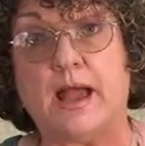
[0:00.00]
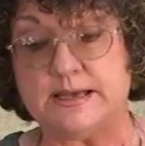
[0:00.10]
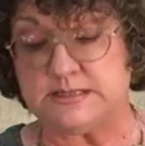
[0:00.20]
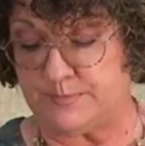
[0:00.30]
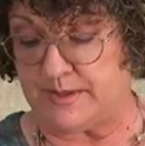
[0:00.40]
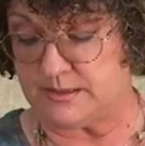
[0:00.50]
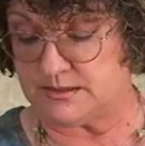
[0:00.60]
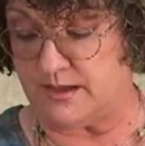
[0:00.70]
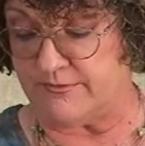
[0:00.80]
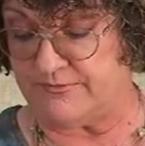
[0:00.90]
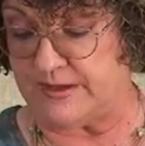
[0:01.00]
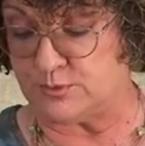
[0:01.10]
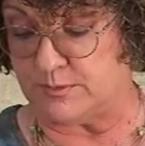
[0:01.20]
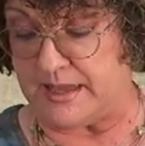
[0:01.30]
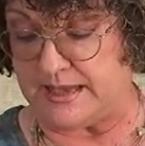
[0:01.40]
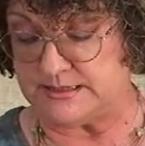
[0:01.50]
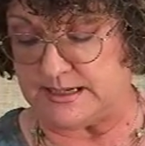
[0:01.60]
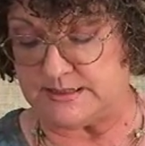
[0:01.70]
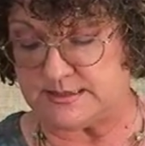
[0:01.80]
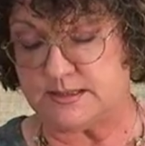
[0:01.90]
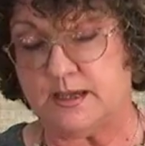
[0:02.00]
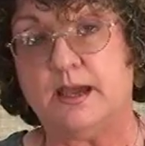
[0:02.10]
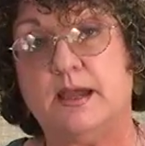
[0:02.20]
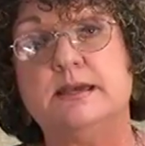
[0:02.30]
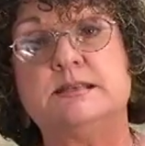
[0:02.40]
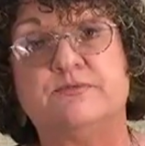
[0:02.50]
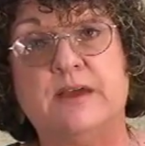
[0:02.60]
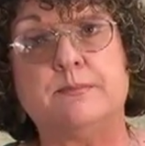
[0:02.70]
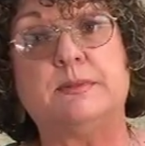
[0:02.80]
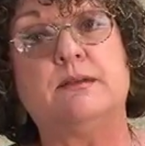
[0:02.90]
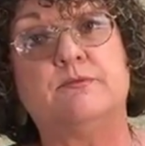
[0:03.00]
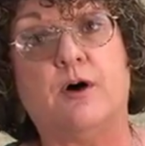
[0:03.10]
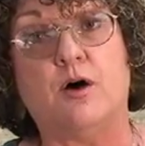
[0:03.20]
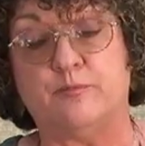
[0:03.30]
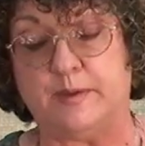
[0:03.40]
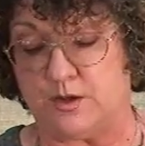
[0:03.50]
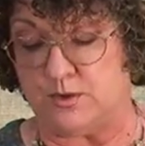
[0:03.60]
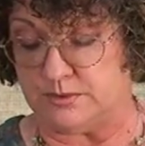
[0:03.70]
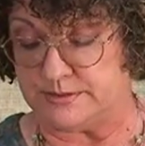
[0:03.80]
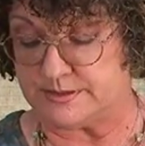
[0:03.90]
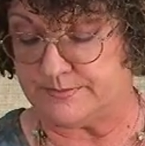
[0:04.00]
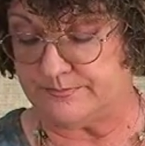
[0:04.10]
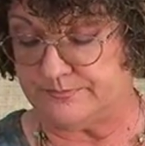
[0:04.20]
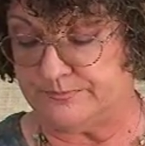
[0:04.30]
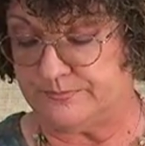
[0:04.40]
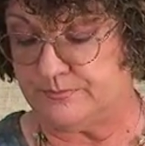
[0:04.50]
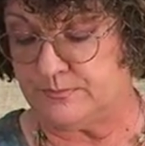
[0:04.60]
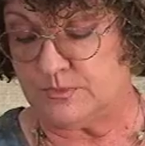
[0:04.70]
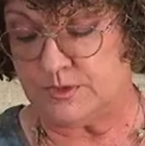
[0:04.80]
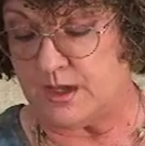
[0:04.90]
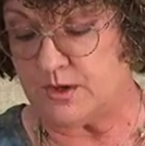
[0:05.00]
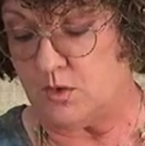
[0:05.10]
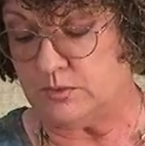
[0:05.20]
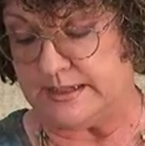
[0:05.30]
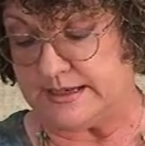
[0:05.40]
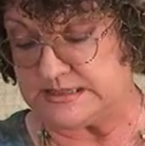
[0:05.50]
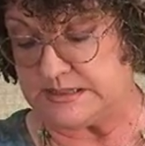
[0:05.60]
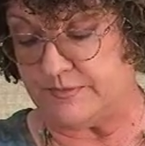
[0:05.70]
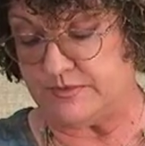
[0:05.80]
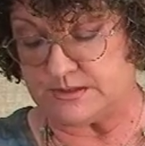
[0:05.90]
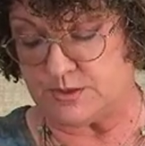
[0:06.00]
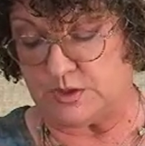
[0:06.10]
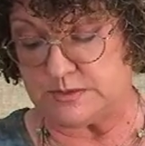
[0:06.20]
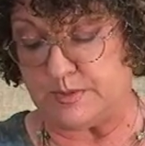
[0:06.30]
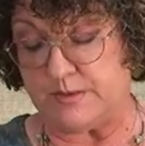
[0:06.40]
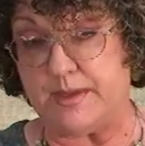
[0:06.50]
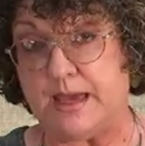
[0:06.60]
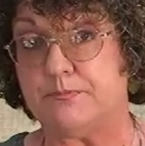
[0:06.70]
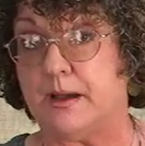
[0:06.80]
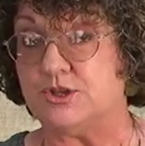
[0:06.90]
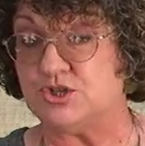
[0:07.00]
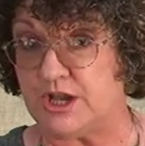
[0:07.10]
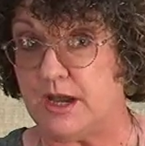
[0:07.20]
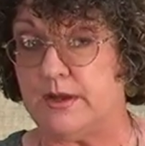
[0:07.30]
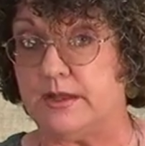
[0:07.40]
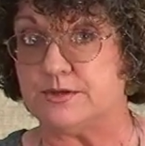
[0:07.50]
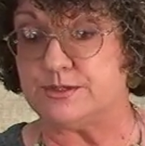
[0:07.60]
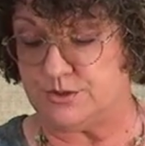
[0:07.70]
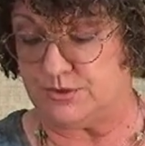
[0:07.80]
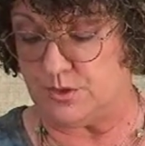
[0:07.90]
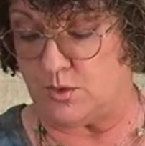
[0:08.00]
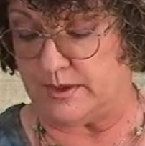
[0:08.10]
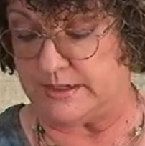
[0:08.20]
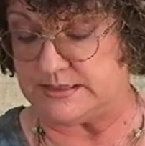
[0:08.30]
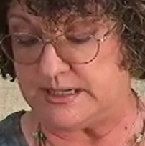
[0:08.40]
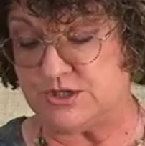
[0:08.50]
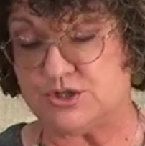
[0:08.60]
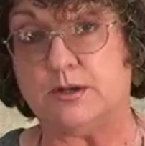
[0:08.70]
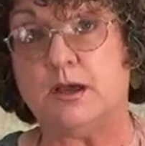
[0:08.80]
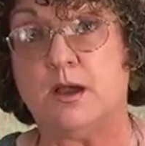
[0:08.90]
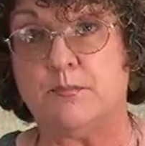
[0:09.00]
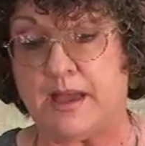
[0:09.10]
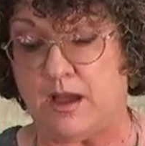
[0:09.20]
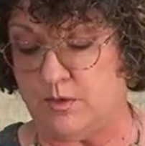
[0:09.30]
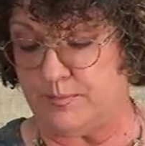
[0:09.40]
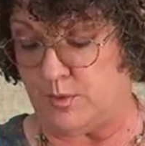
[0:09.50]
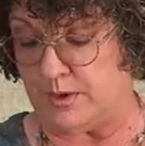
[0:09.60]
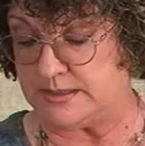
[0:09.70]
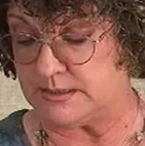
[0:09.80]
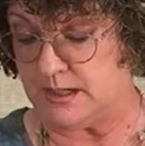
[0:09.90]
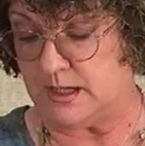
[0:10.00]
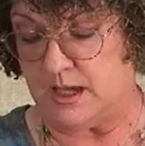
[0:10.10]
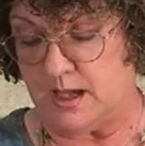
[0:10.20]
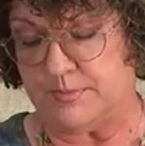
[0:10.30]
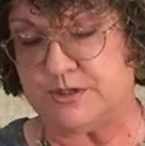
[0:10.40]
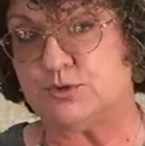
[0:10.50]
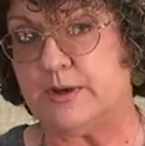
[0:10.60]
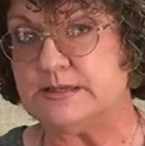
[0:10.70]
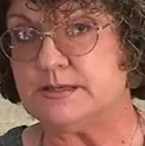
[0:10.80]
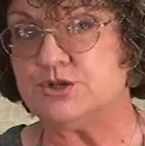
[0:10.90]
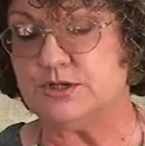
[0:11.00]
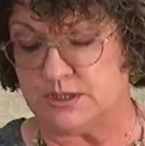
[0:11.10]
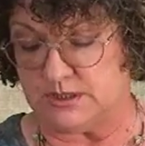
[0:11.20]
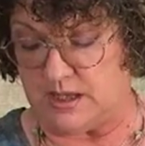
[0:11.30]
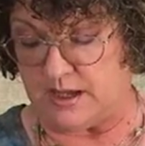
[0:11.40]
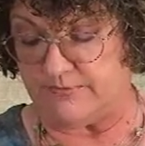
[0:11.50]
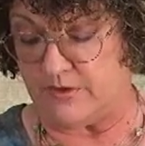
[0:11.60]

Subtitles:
aspect of federal mandates is family involvement goals. Not only can some of these goals be met by sharing the student orientation PowerPoint, but Transition to Life